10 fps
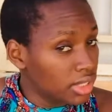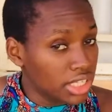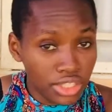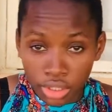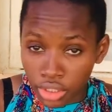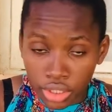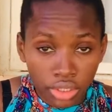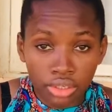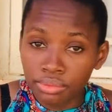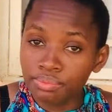It's not
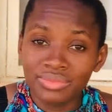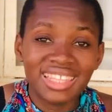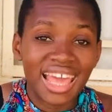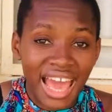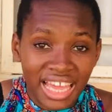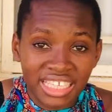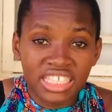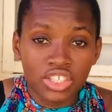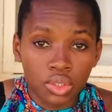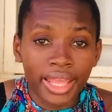good, and
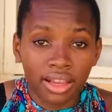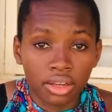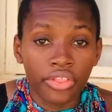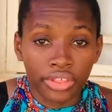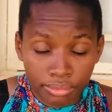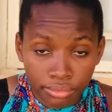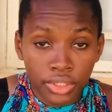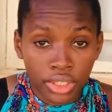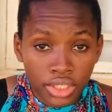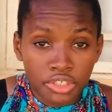it's not healthy,
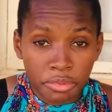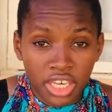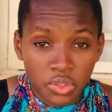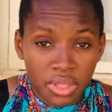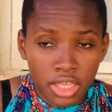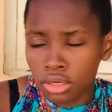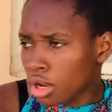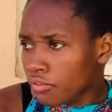to be honest with you.